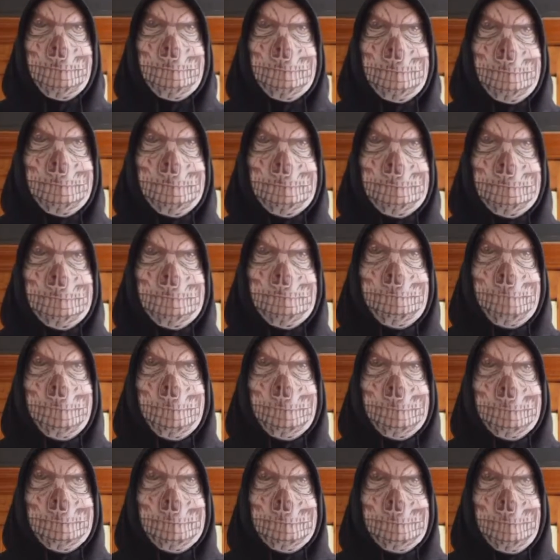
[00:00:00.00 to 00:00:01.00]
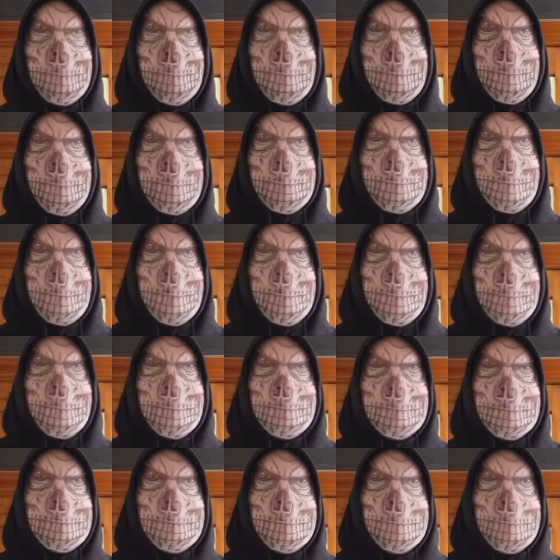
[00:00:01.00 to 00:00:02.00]
and this has been Skullhead
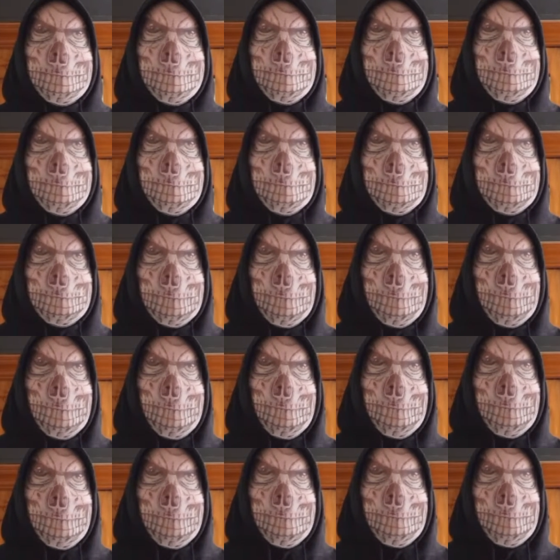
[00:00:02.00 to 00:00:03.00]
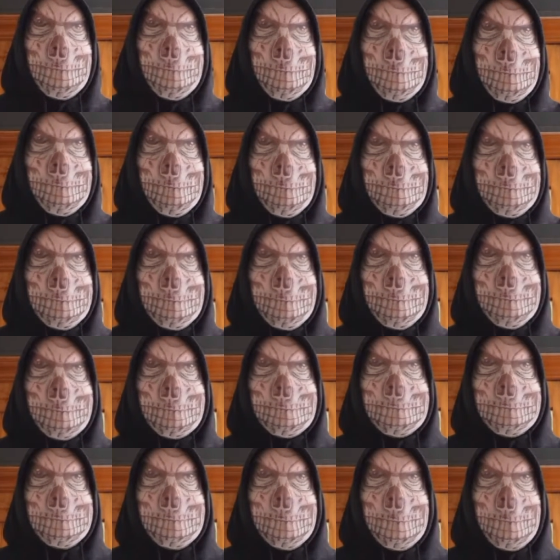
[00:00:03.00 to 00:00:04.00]
Highlights. So, until
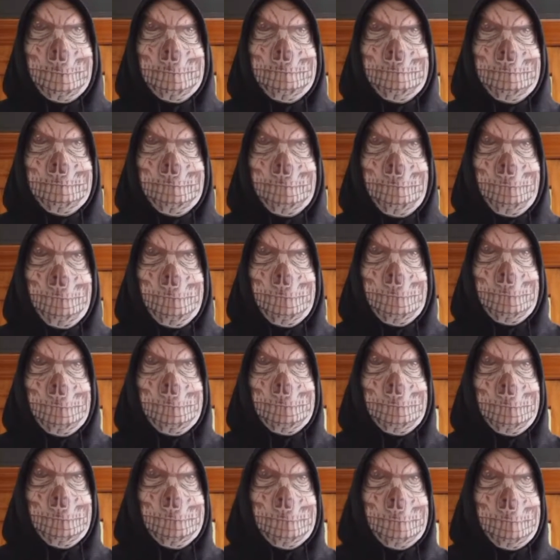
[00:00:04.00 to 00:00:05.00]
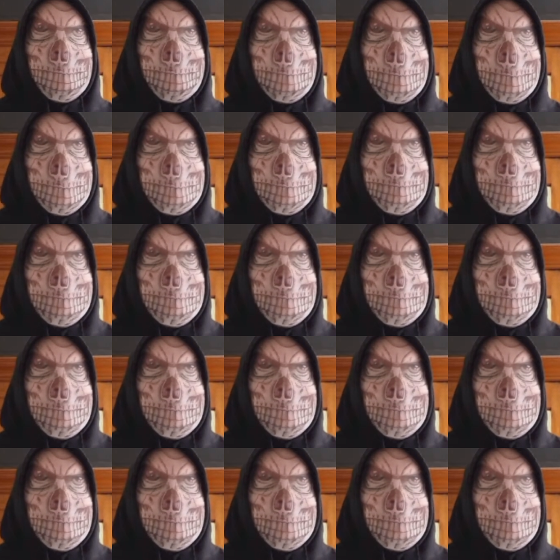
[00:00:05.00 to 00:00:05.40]
next time, don't have